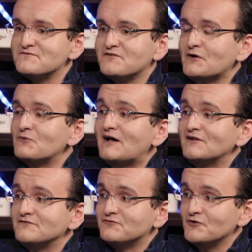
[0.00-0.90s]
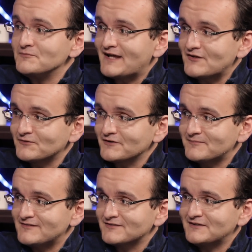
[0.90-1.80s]
very well informed guesswork,
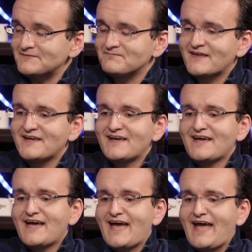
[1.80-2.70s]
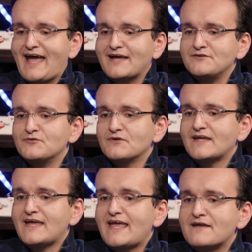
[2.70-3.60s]
basically. Mm-hmm. And
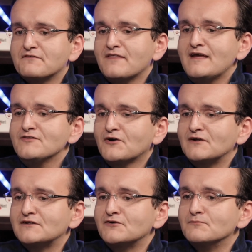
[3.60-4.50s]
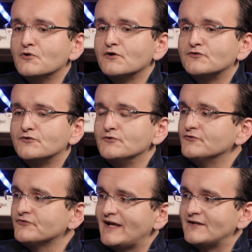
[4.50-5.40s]
if things are a little more to
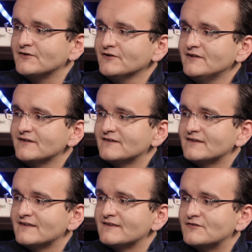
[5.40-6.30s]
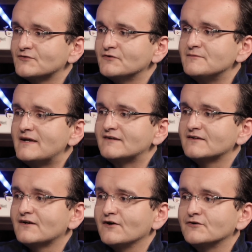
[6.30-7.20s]
standard, that's going to make
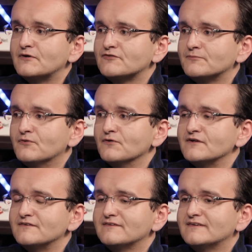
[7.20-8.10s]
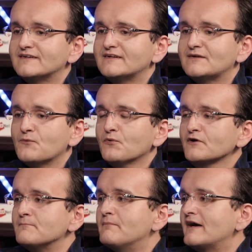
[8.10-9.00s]
hardware support
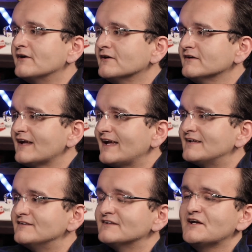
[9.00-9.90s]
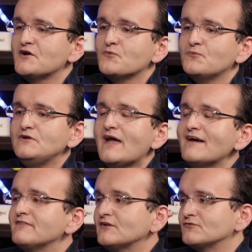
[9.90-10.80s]
work better. And when you
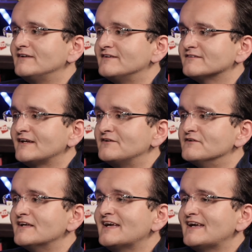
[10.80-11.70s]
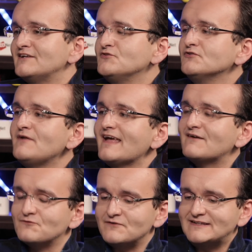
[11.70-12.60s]
have things written to standard, you should
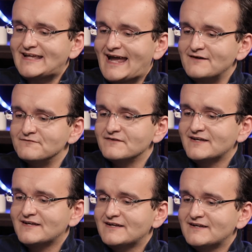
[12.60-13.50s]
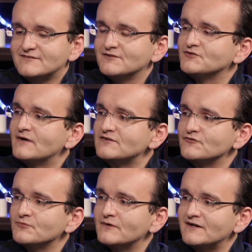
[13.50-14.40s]
really have
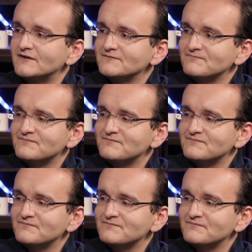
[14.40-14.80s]
situations where,